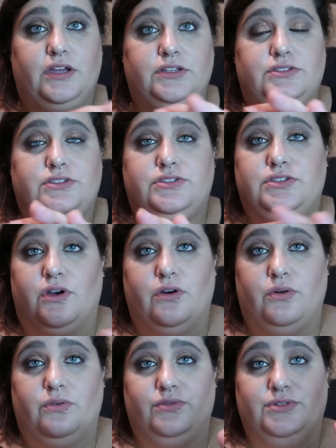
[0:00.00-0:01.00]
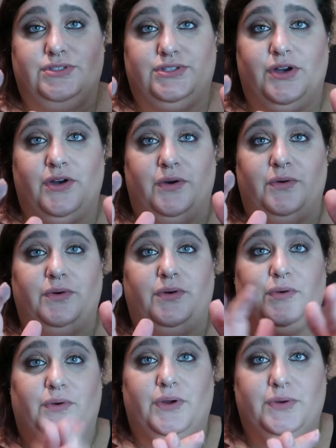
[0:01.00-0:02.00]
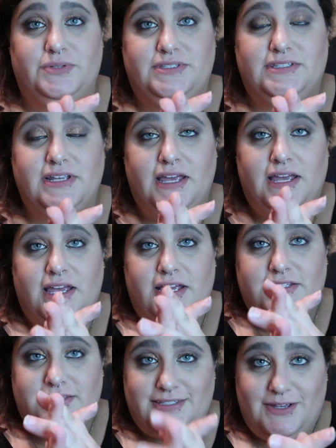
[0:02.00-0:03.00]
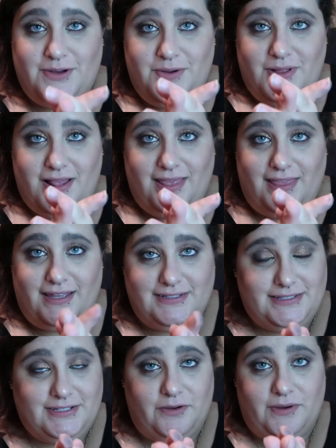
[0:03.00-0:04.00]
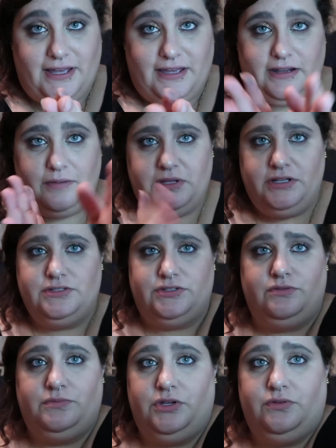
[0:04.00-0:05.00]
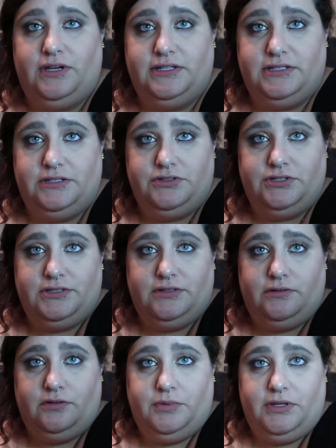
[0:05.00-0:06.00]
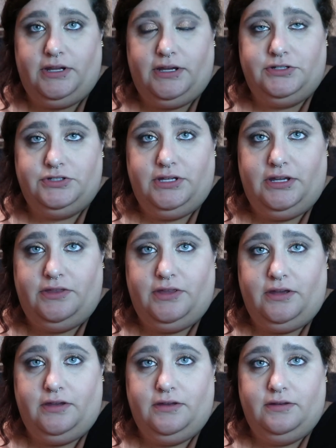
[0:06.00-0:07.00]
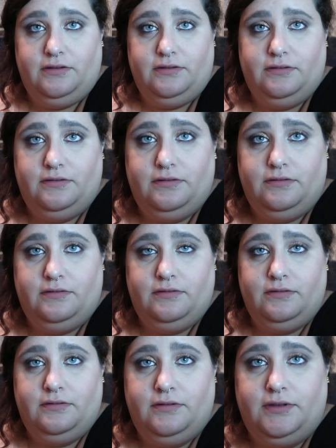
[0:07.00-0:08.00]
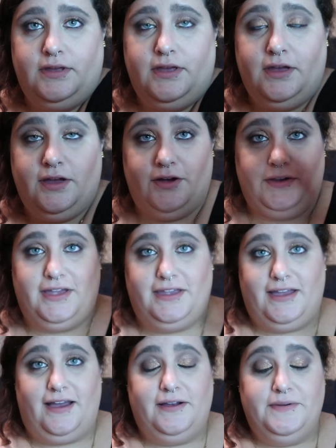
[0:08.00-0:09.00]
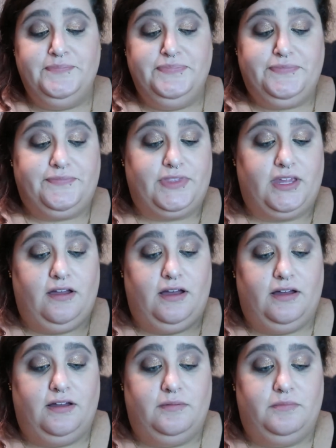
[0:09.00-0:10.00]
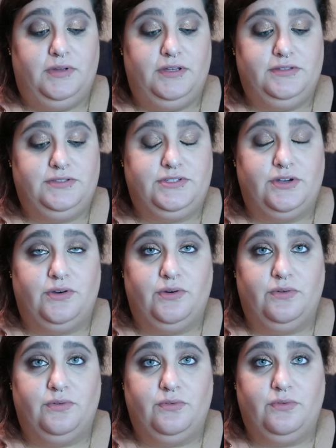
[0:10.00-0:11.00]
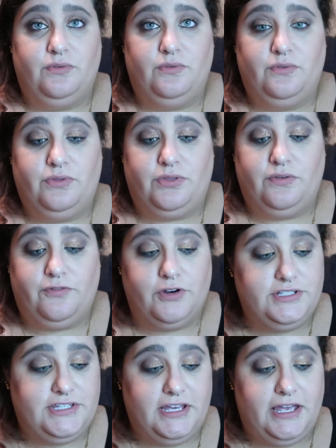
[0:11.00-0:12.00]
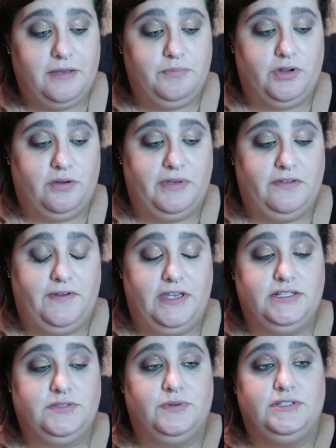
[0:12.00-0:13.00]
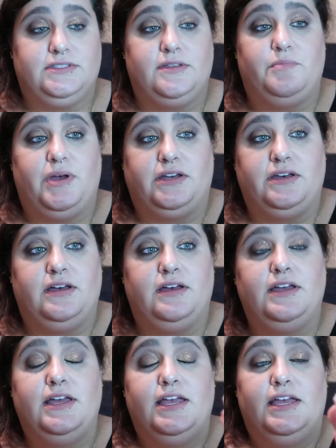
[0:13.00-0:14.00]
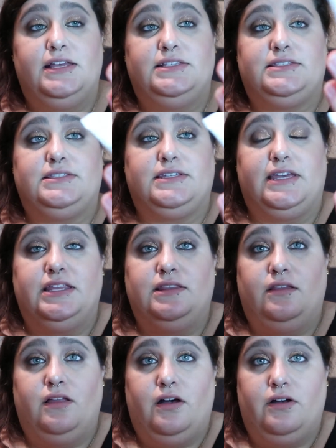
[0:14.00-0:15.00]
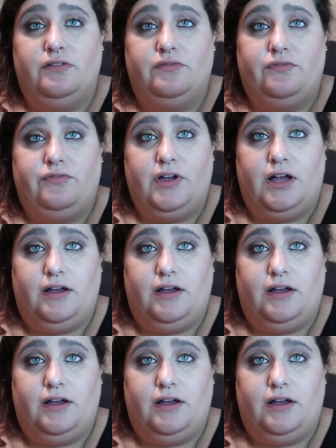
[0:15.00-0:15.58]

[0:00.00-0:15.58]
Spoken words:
So gross. So let's go ahead. I'm gonna zoom you guys in just a little bit, actually, I think. Okay, yeah. So the first thing I put on my face was the Becca Skin Love